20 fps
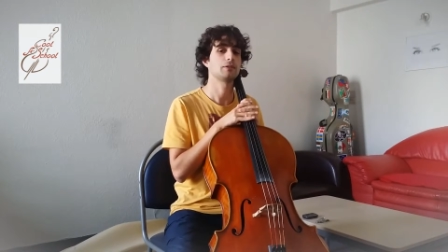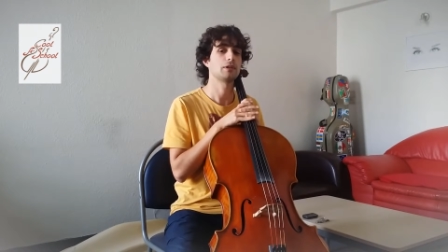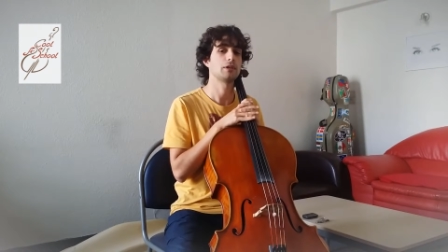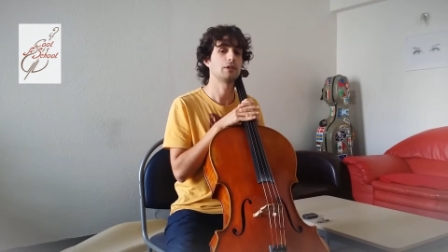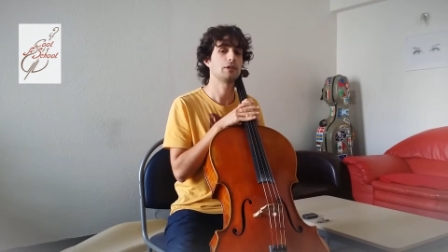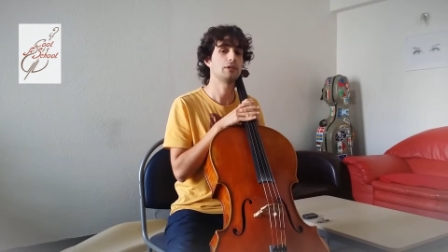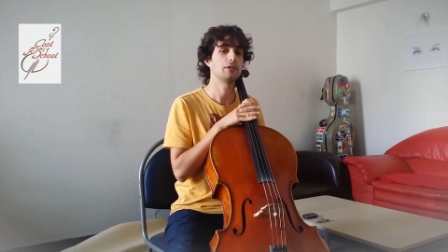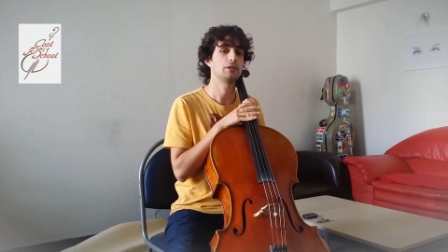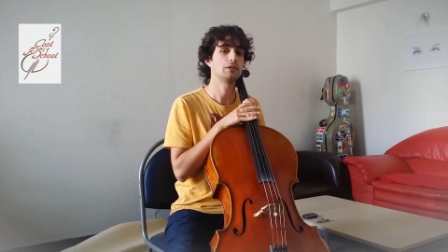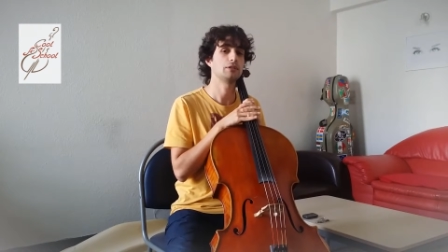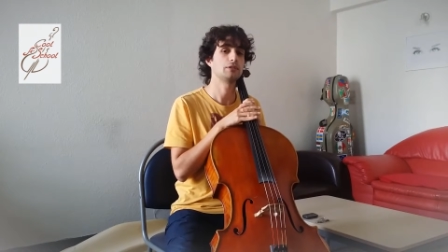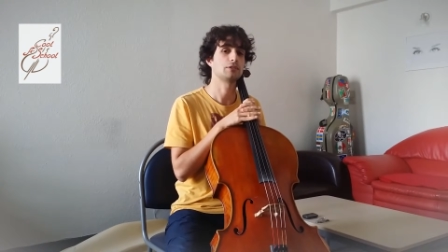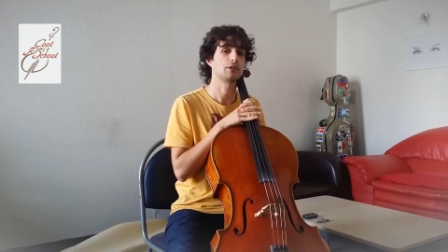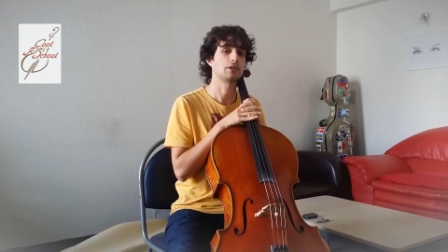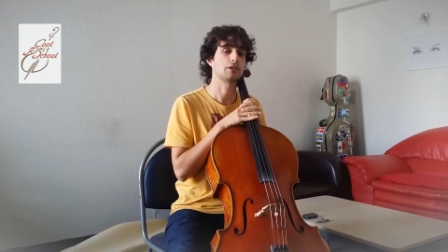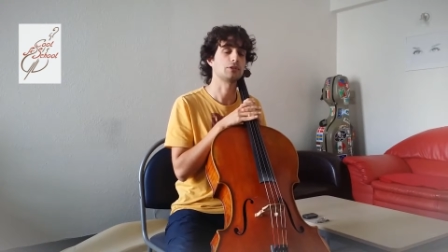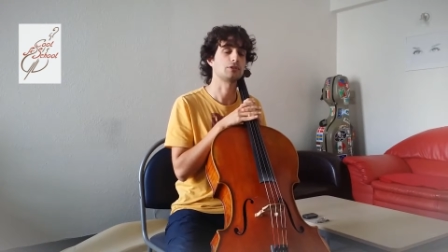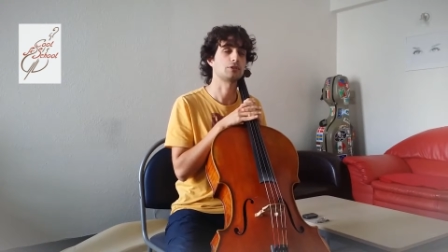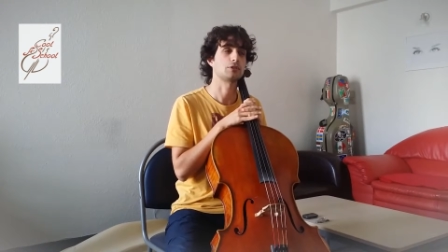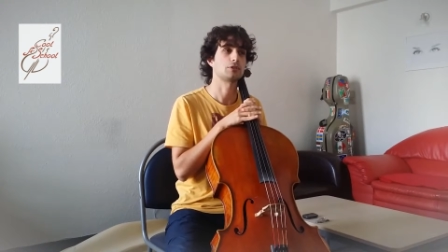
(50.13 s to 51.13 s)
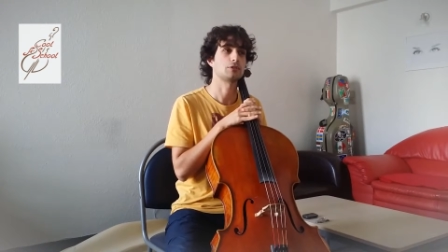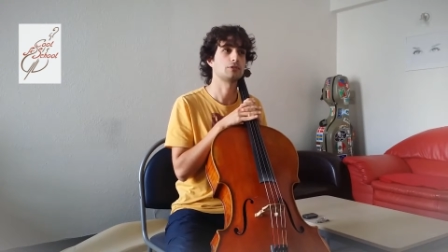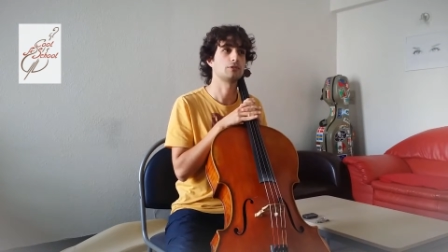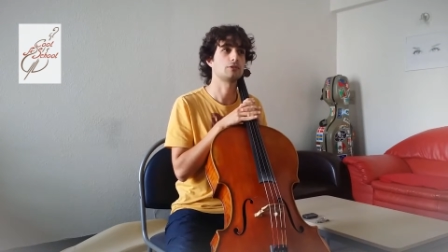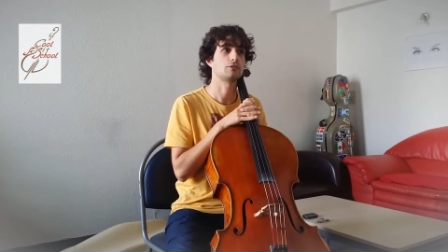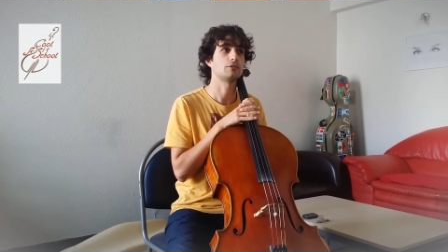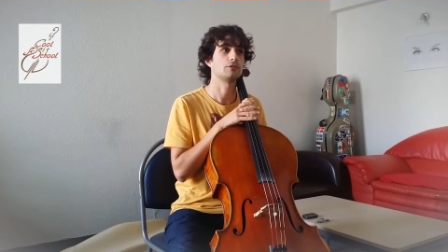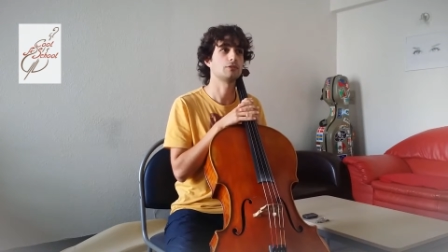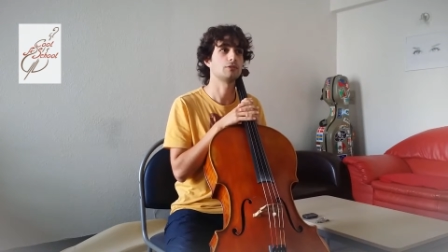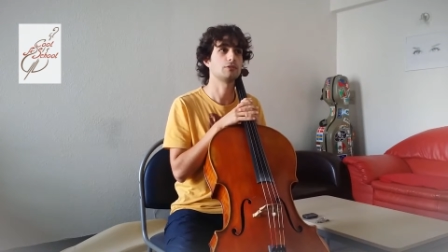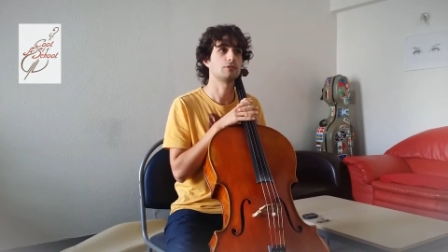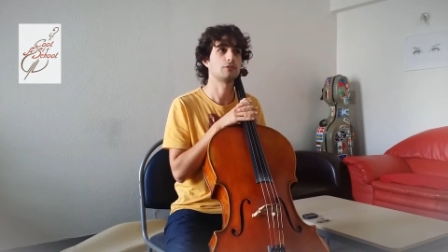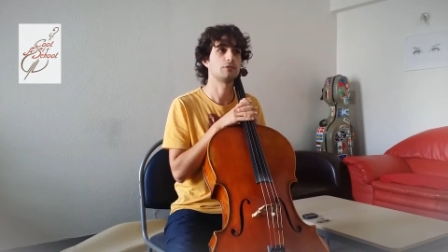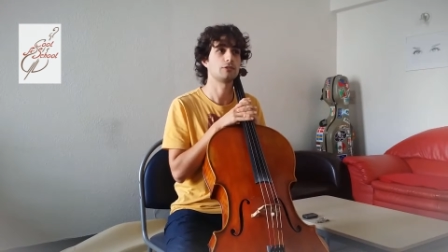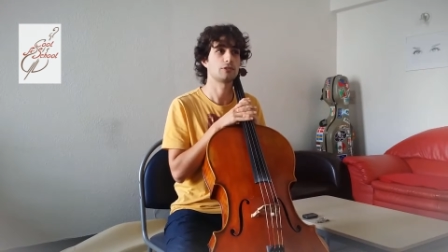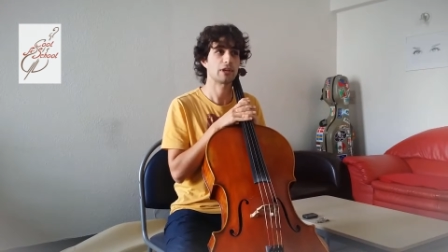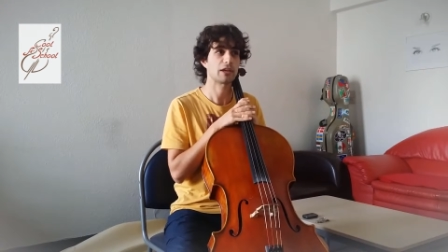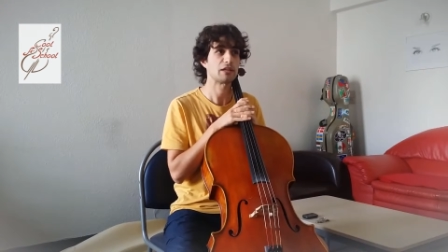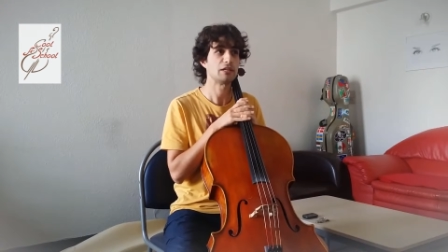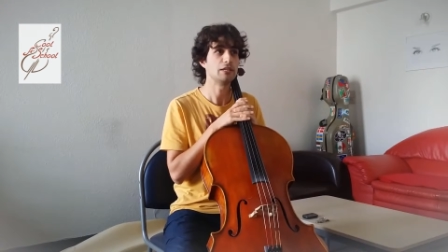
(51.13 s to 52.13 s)
He thinks that the, the
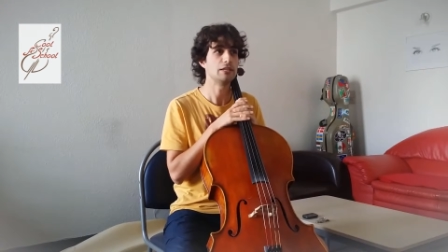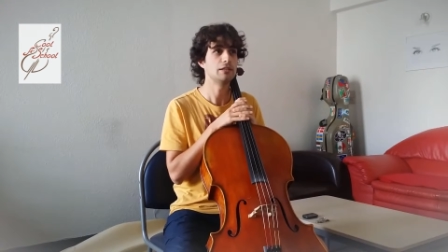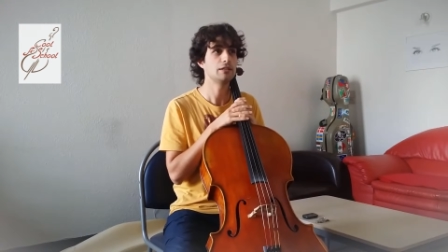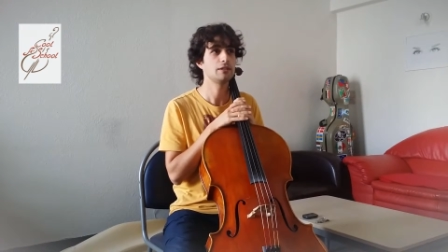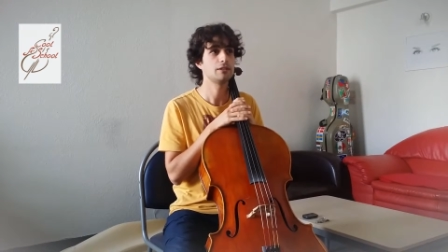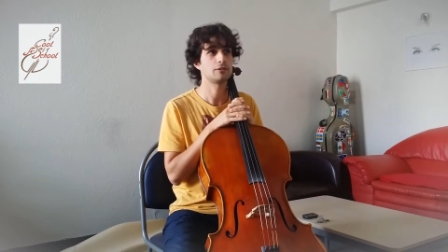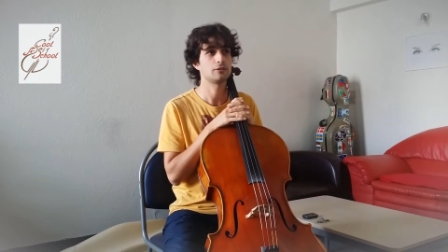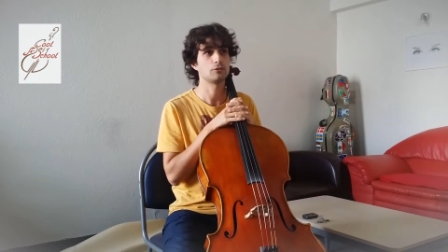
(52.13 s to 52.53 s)
technique,